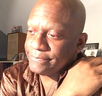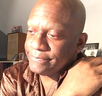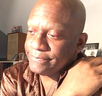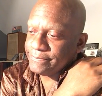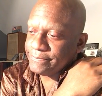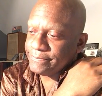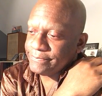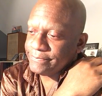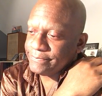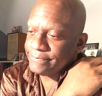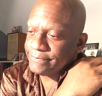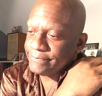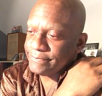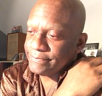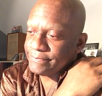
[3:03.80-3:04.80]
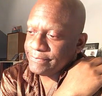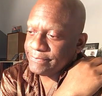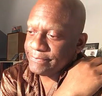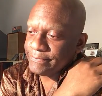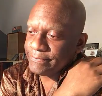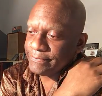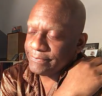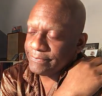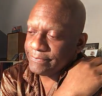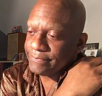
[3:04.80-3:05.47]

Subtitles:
Nobody speaks.